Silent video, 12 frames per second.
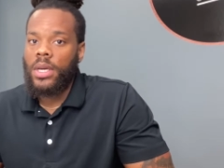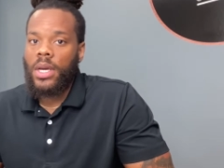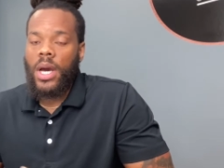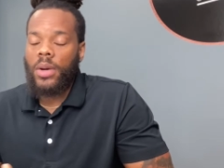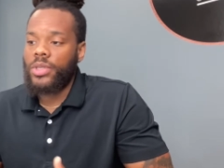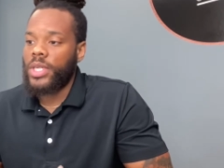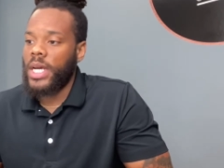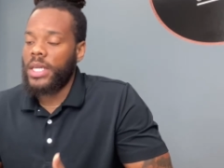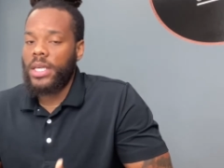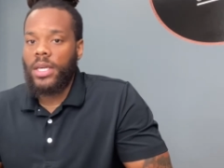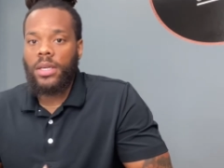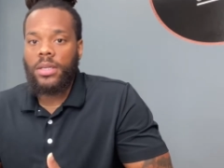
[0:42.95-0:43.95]
I was trying to
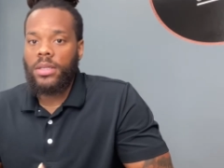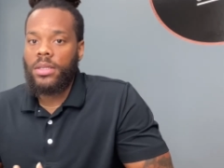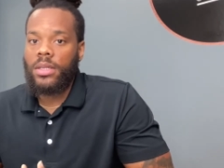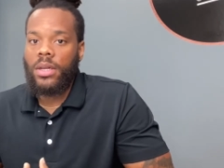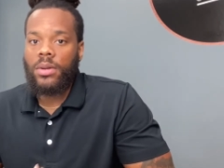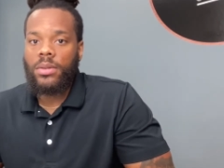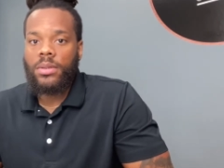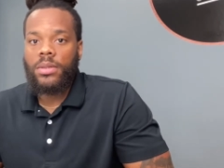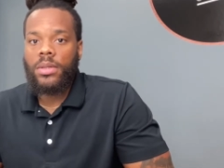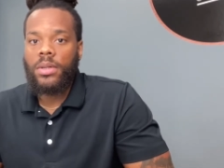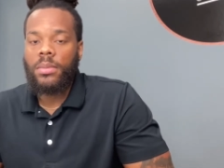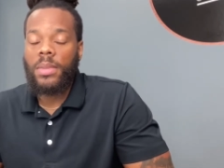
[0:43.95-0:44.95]
get,
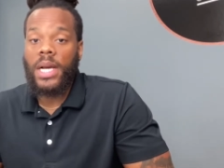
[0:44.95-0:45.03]
my